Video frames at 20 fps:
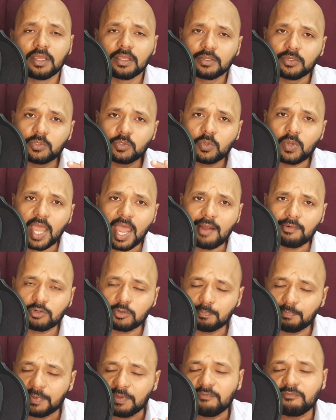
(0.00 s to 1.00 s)
you have to
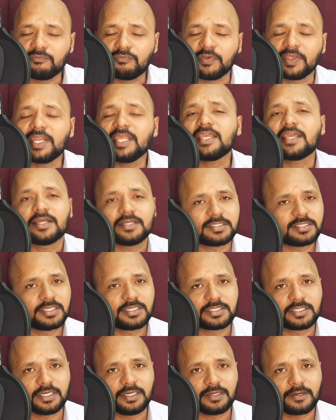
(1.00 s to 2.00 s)
be very
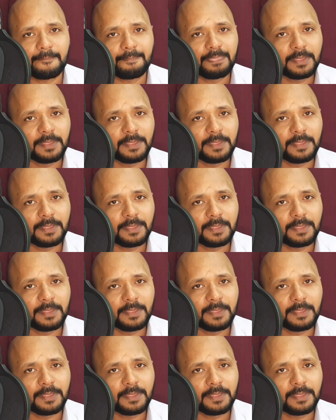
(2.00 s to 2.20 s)
consistent